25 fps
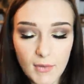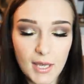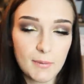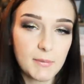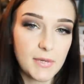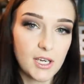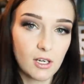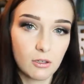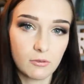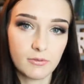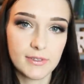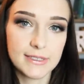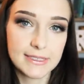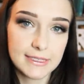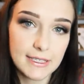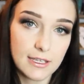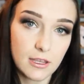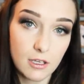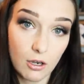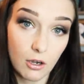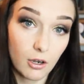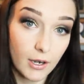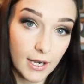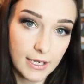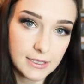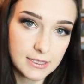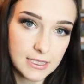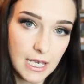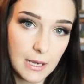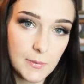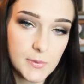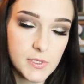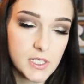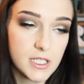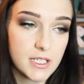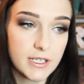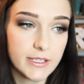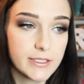I mean, obviously there are
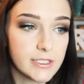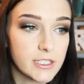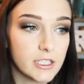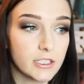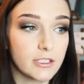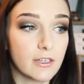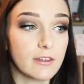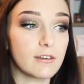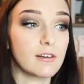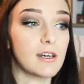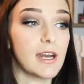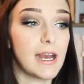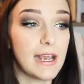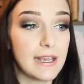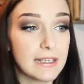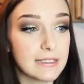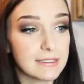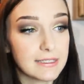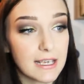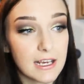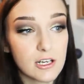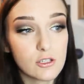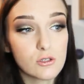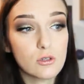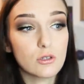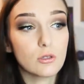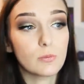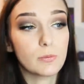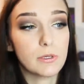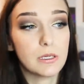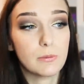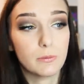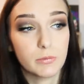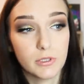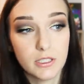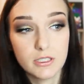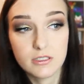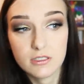exceptions, you know, there are asexual
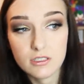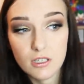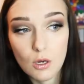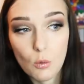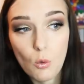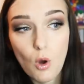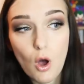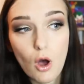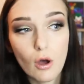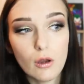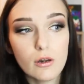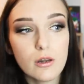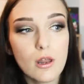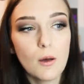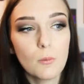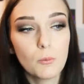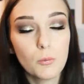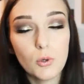people and so on,